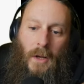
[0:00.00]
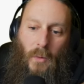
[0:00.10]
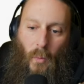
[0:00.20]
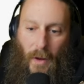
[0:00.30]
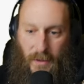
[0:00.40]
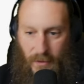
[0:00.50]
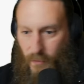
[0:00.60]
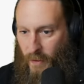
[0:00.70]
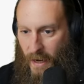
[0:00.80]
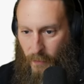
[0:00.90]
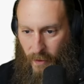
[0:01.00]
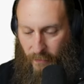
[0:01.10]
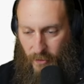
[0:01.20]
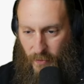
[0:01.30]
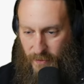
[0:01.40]
when anyone ever
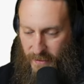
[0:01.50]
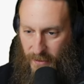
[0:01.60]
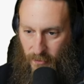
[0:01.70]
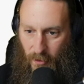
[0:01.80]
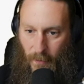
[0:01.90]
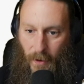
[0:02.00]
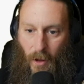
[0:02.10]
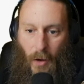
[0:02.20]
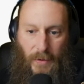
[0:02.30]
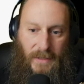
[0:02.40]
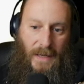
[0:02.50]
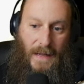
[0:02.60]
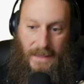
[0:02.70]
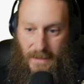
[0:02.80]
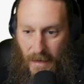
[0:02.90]
uses that term, they'll always say
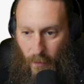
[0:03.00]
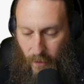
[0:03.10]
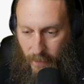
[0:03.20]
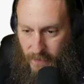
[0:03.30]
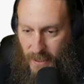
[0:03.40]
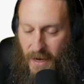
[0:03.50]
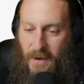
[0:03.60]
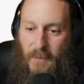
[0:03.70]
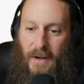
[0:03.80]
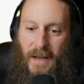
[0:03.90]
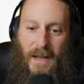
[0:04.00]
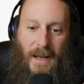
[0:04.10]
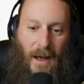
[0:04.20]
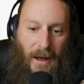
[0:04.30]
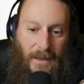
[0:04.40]
that's not what I'm saying, but
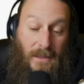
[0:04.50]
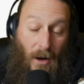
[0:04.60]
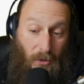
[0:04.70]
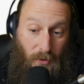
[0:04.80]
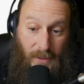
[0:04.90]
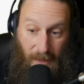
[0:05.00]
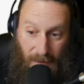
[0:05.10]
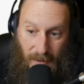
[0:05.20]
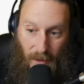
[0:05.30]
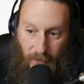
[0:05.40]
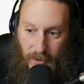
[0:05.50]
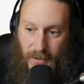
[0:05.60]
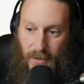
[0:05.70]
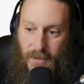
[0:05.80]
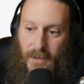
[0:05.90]
it's doctrines like sovereign
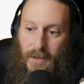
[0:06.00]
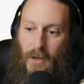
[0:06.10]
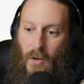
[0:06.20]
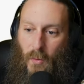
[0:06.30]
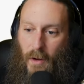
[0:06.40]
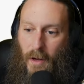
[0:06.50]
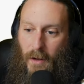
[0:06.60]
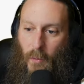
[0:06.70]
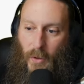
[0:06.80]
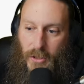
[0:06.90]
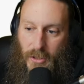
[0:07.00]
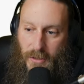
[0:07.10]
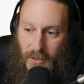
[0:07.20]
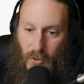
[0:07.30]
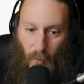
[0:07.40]
citizen which
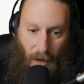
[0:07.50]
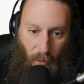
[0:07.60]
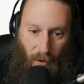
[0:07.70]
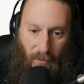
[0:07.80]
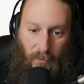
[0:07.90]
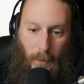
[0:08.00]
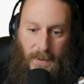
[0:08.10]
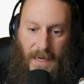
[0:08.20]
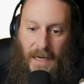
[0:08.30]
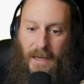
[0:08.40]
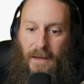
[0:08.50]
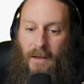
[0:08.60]
dissuade one from obtaining